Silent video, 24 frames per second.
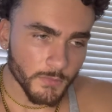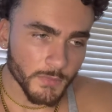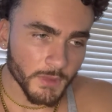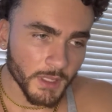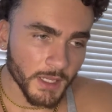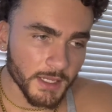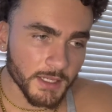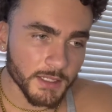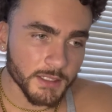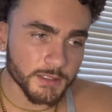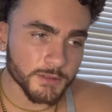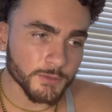
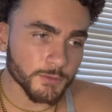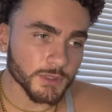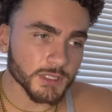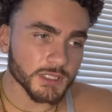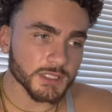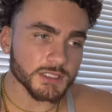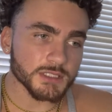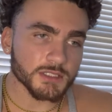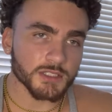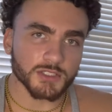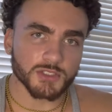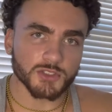and
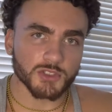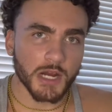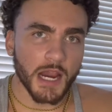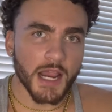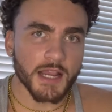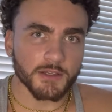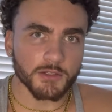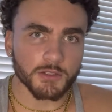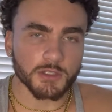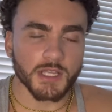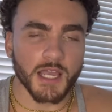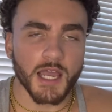really just
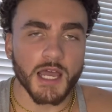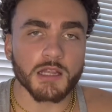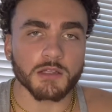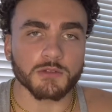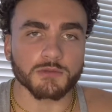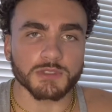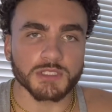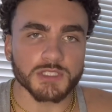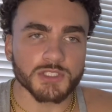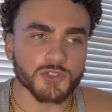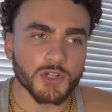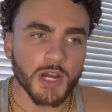track your
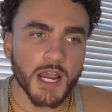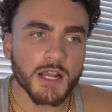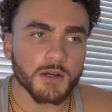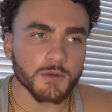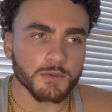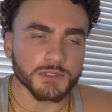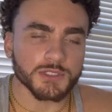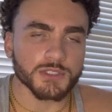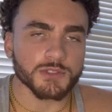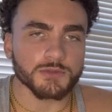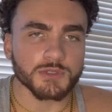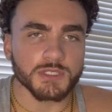calories, track
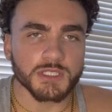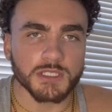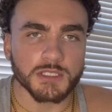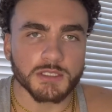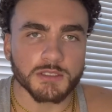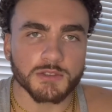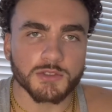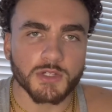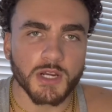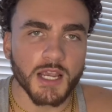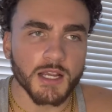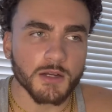what you eat,
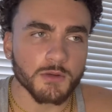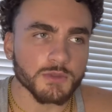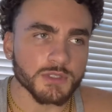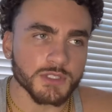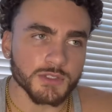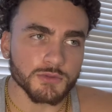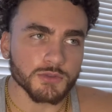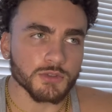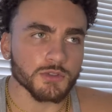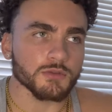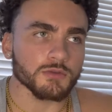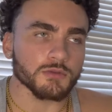track what
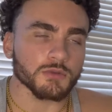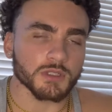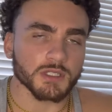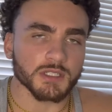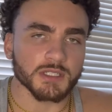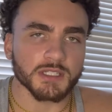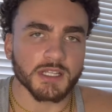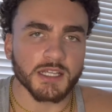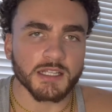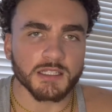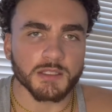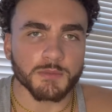you do on a
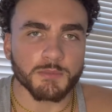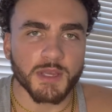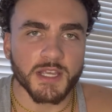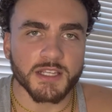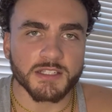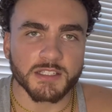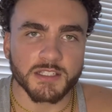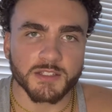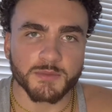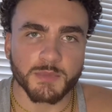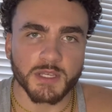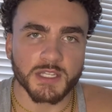daily
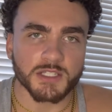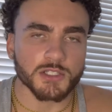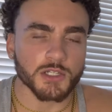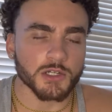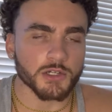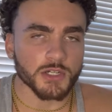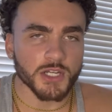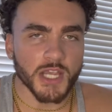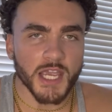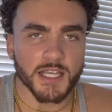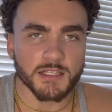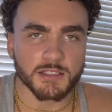basis. Make sure
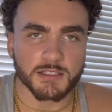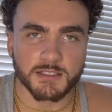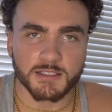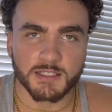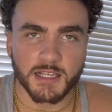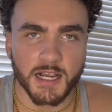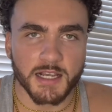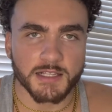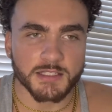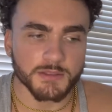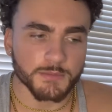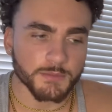you're
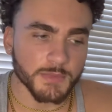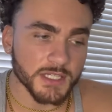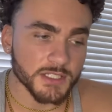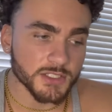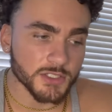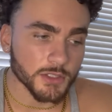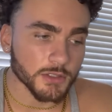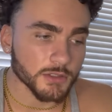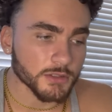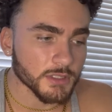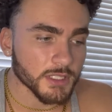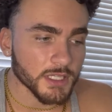exercising, make
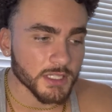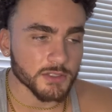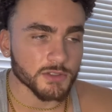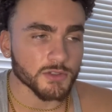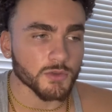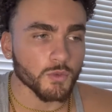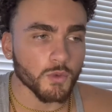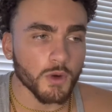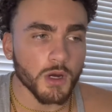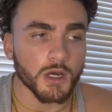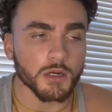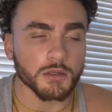sure you're getting your
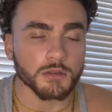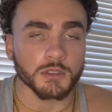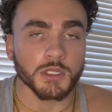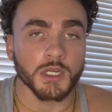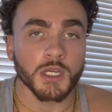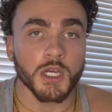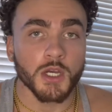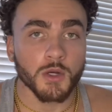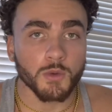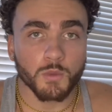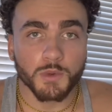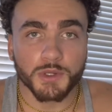water.
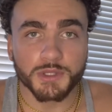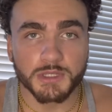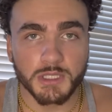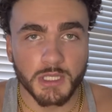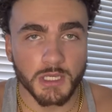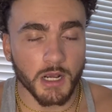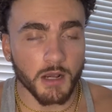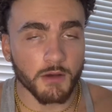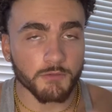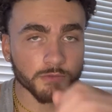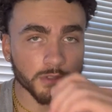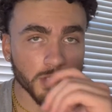One thing
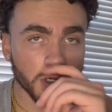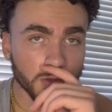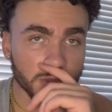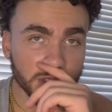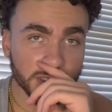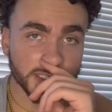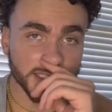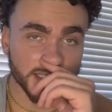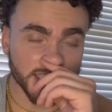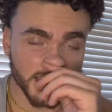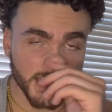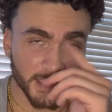I've
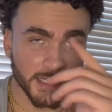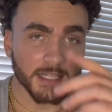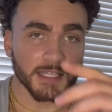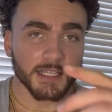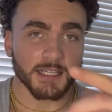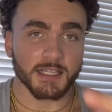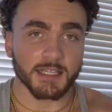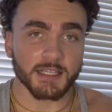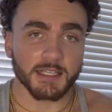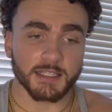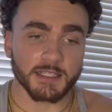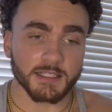noticed
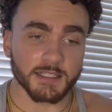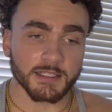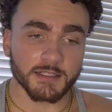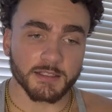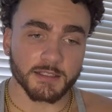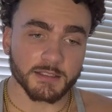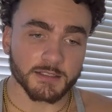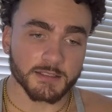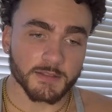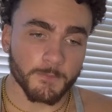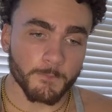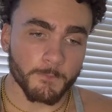
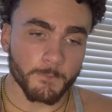is